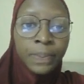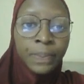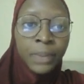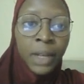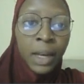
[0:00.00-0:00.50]

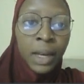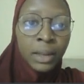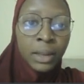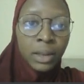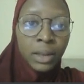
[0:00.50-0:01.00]
and
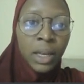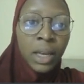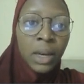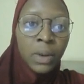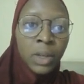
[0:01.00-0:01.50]
here we
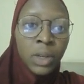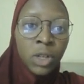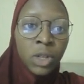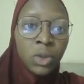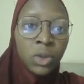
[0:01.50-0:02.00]
are trying to
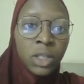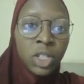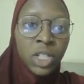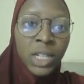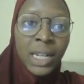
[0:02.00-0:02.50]

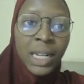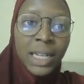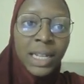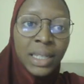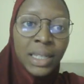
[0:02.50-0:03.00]
initialize
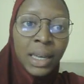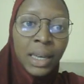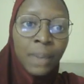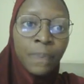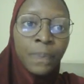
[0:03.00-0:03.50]
the
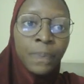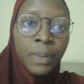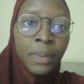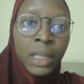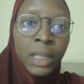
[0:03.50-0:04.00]

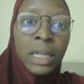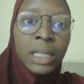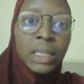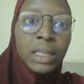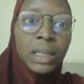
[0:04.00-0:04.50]

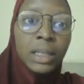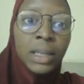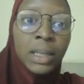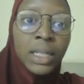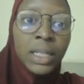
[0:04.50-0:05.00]
list that
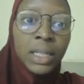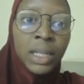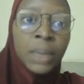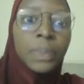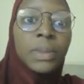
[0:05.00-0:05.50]
is
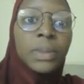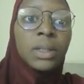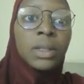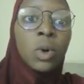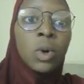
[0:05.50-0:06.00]
empty,
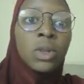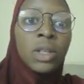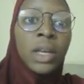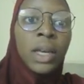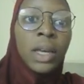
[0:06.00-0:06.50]
called
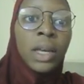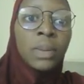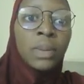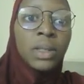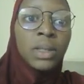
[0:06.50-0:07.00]

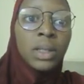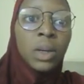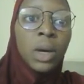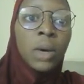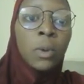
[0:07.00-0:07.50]

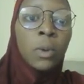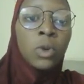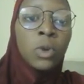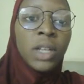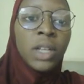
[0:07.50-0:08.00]

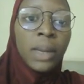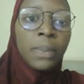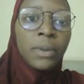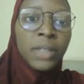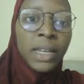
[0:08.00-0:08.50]
the
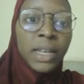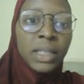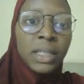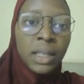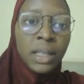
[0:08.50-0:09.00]
products
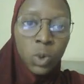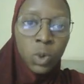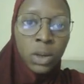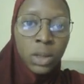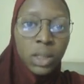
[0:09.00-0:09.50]
underscore
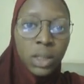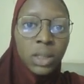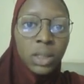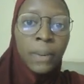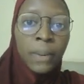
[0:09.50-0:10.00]
list.
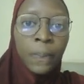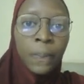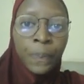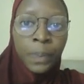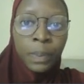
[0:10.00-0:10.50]

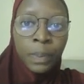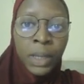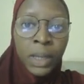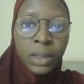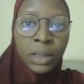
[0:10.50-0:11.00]

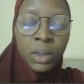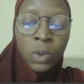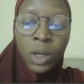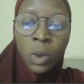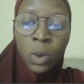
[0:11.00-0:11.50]
Means we are
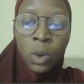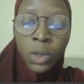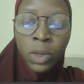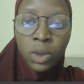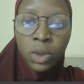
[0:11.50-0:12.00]
going
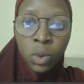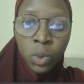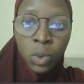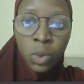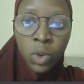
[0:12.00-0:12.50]
to
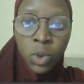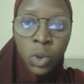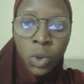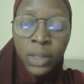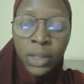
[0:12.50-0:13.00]
store the
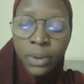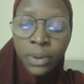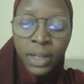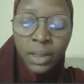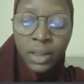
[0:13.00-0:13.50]

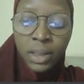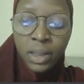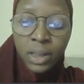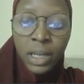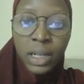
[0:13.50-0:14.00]
product
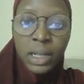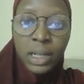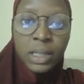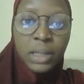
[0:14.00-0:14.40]
details.